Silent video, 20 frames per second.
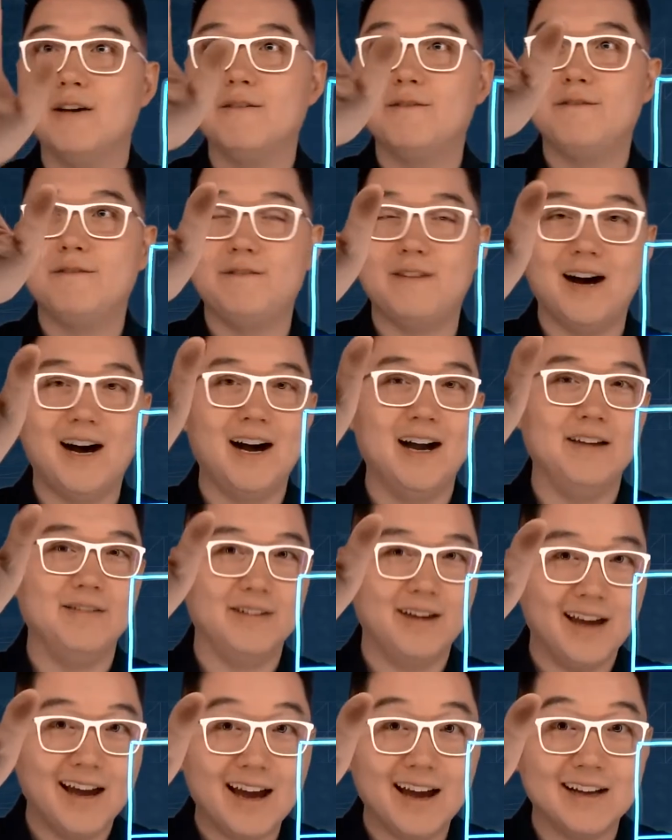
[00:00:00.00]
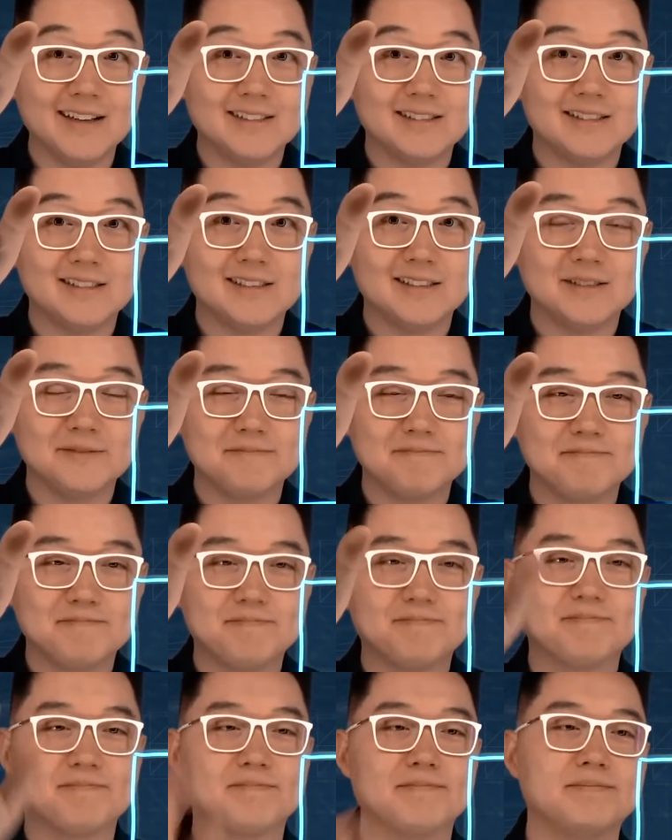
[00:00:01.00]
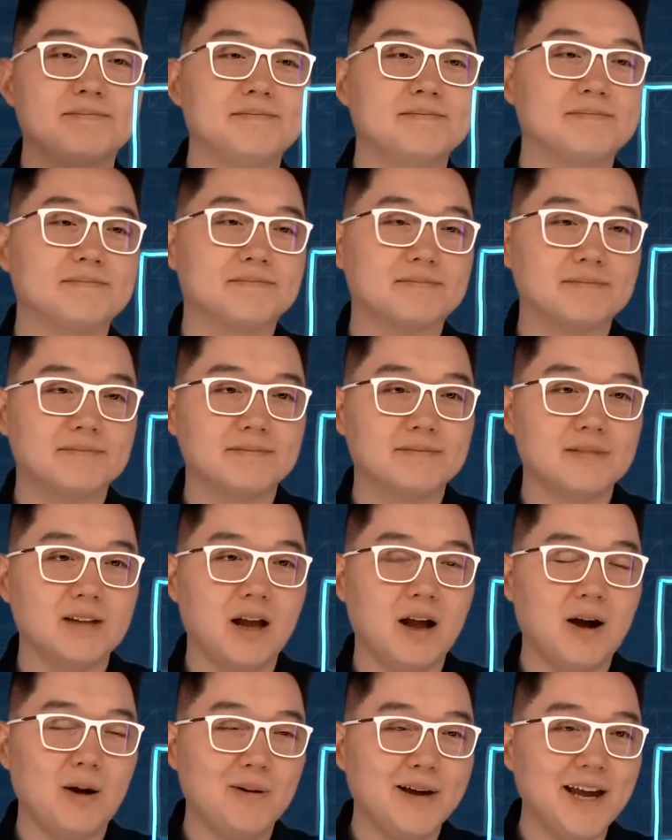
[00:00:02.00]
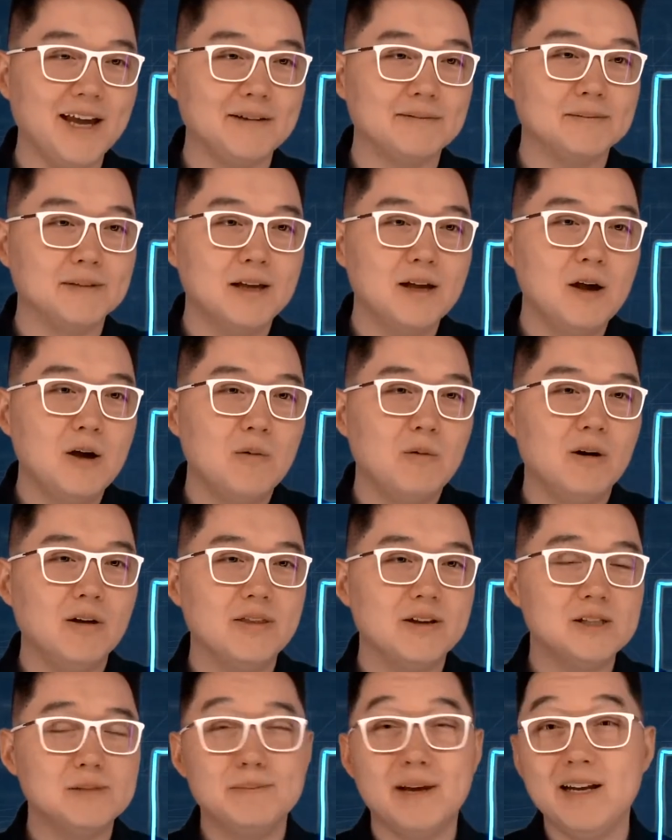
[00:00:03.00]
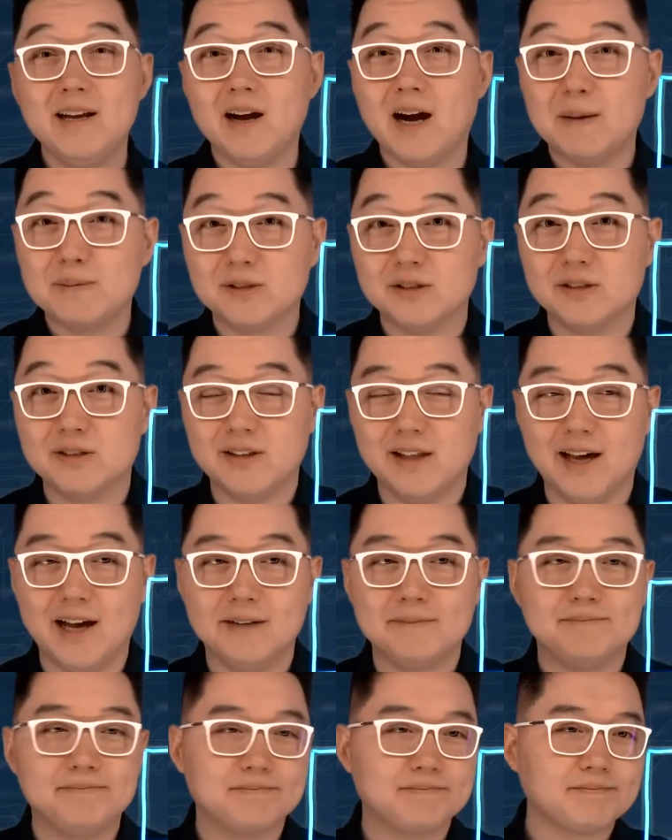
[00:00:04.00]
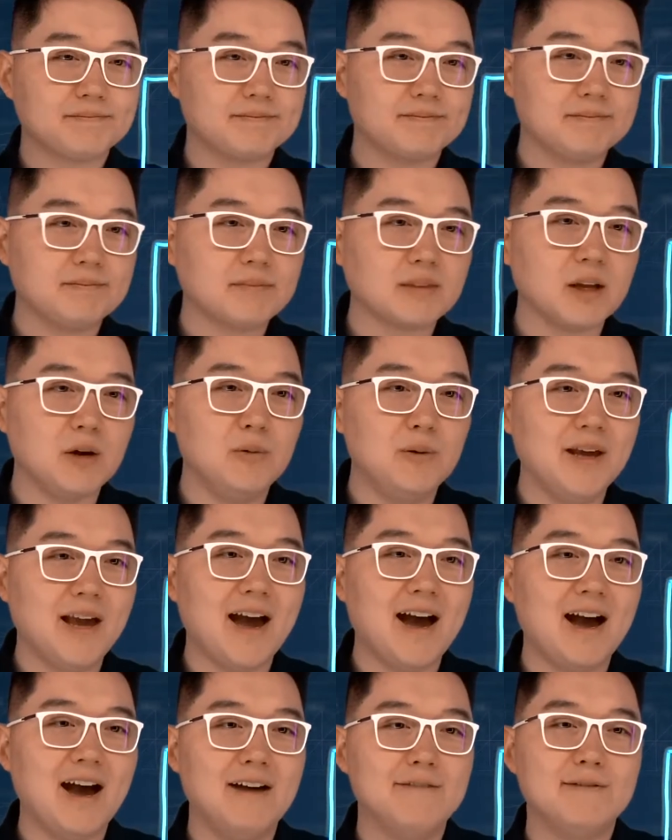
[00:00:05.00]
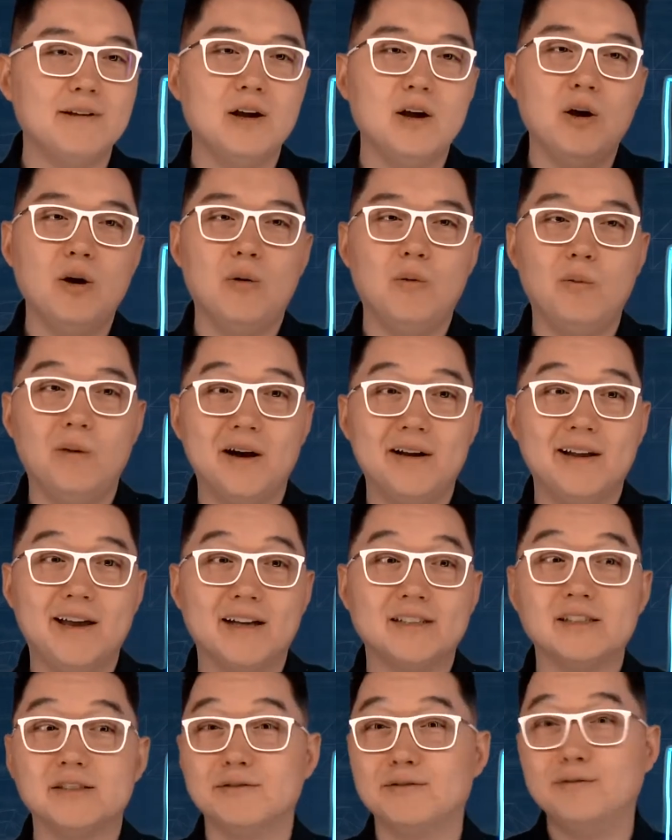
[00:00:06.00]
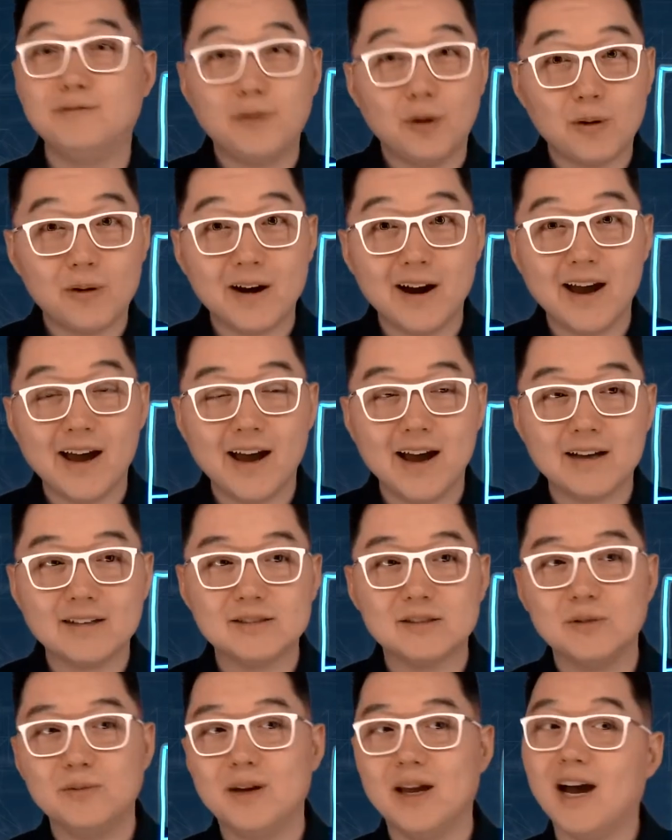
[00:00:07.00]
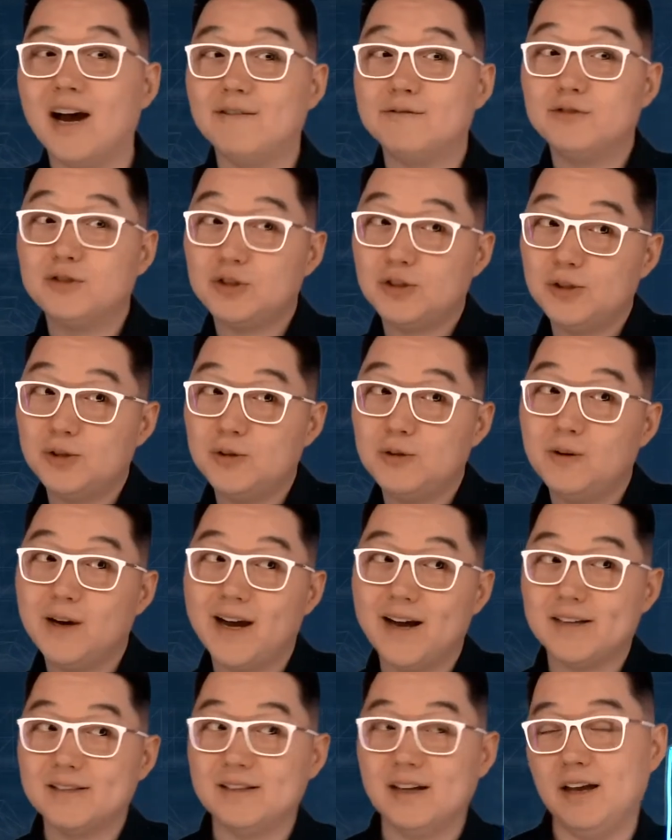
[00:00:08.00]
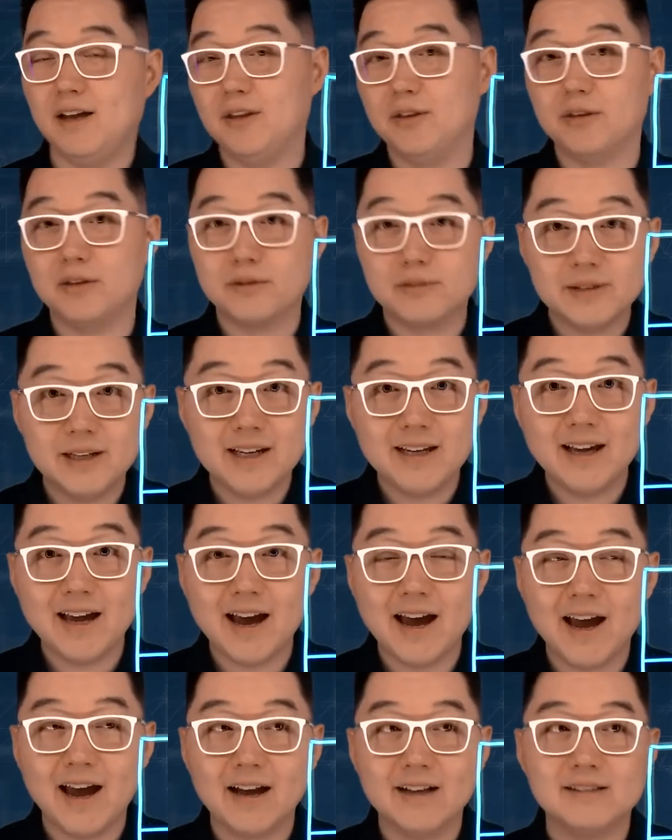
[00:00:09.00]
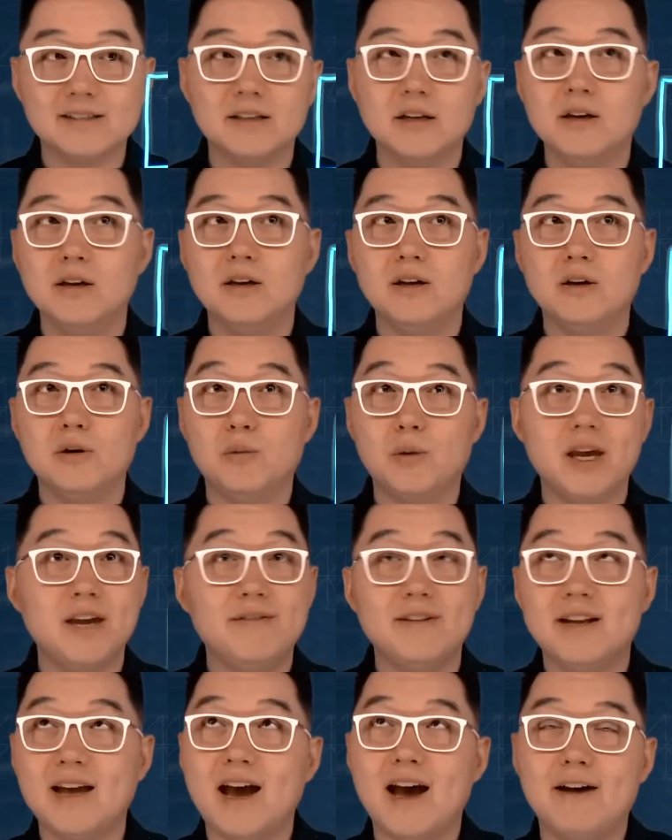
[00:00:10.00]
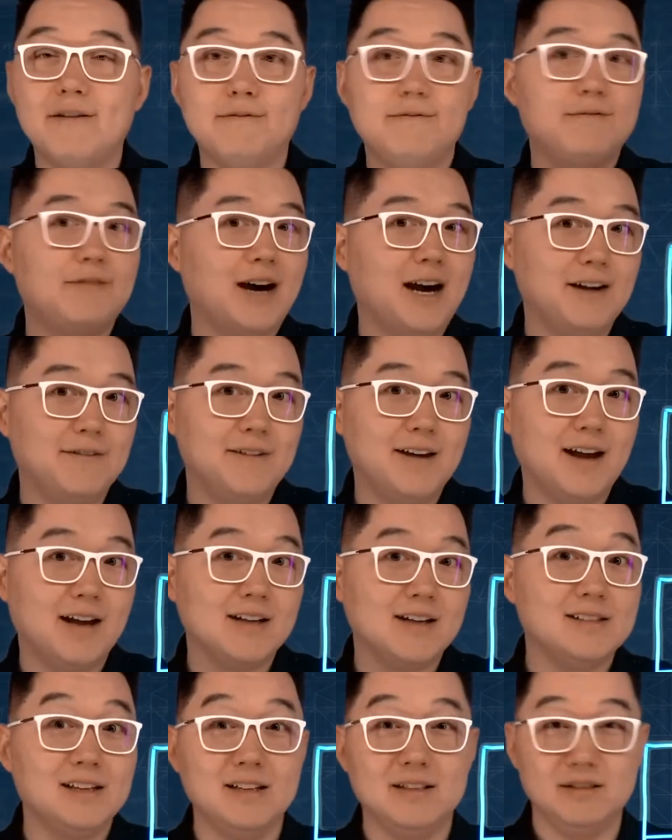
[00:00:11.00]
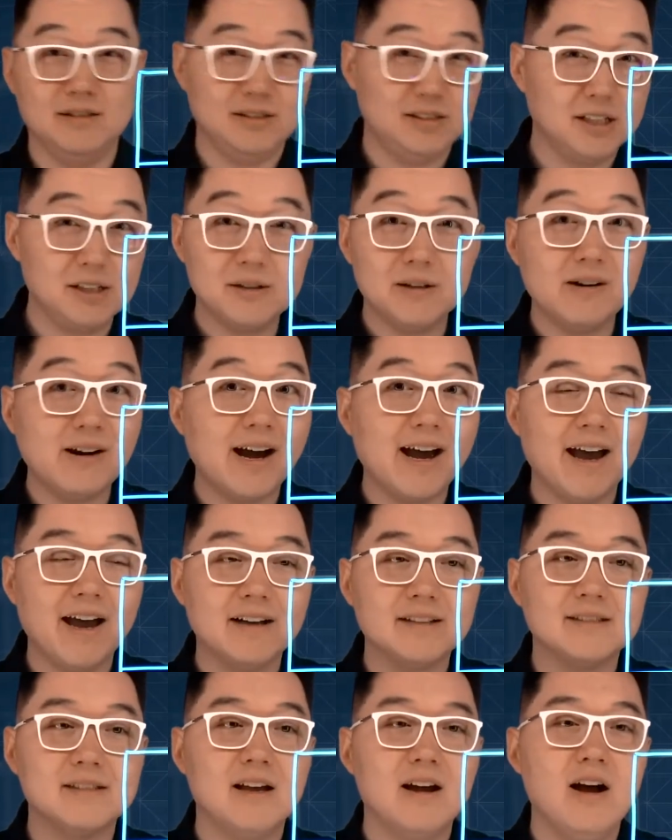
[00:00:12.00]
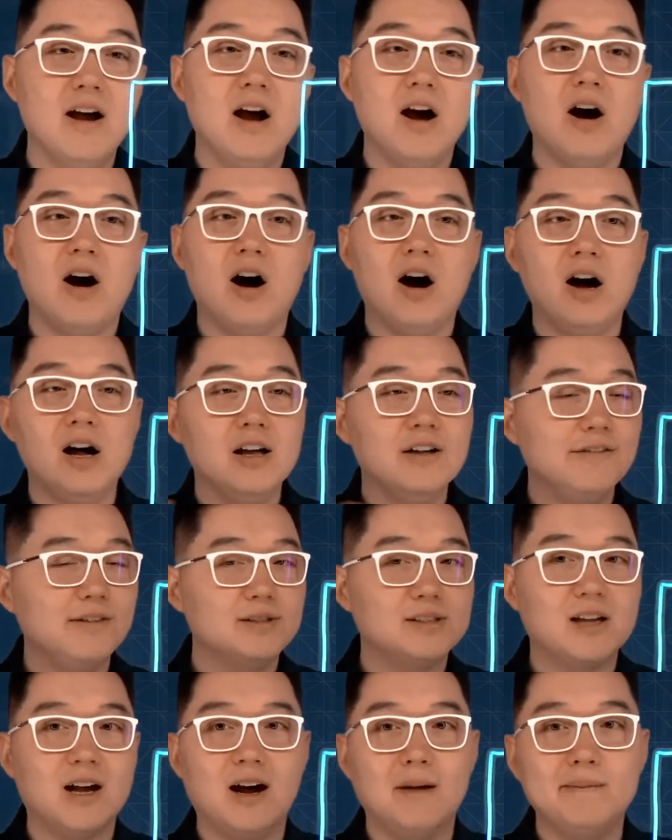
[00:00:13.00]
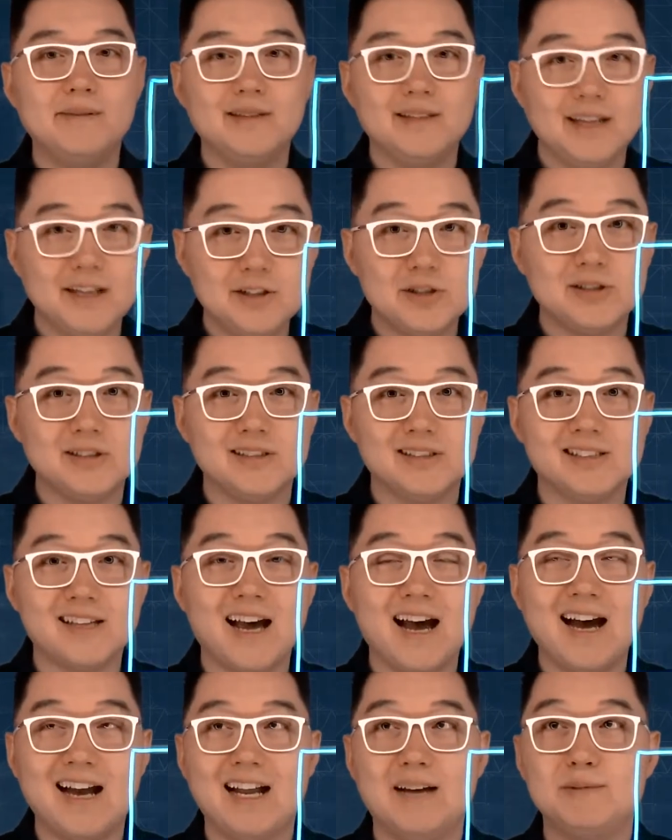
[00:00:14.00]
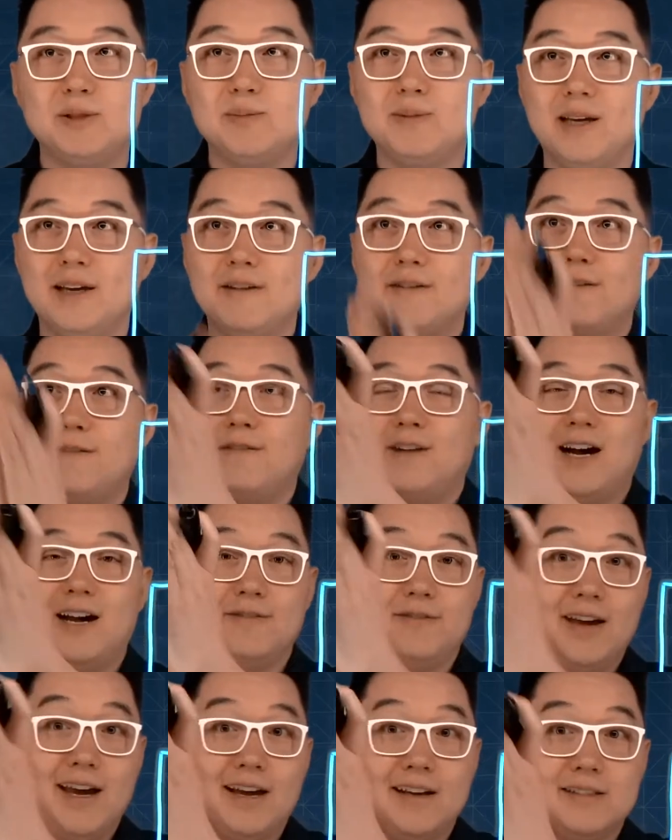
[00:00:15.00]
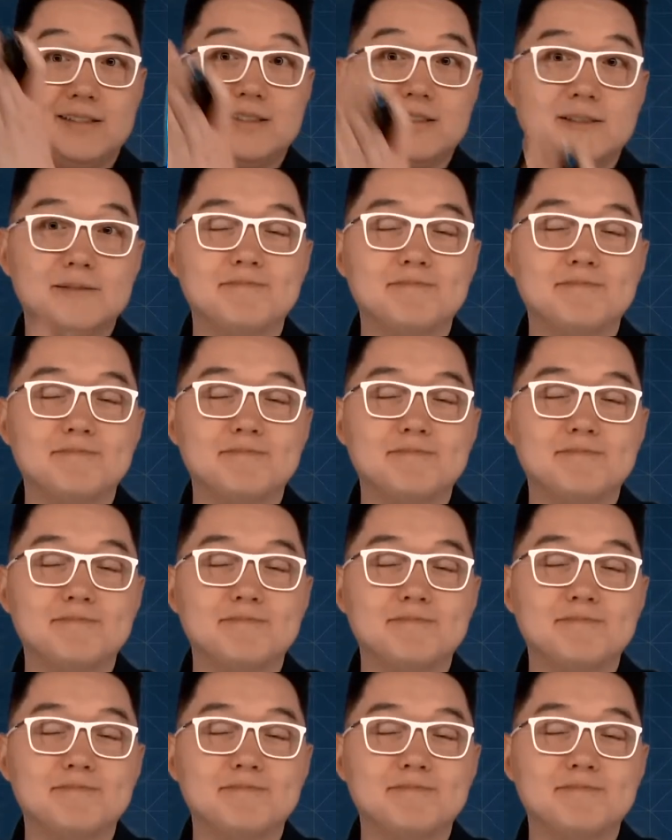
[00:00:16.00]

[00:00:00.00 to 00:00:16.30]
5x. Okay, well there's many options to that. We have 1x and 4x, we have 2x and 3x, we even have 5x and 0x. All of those combinations add up to be 5x.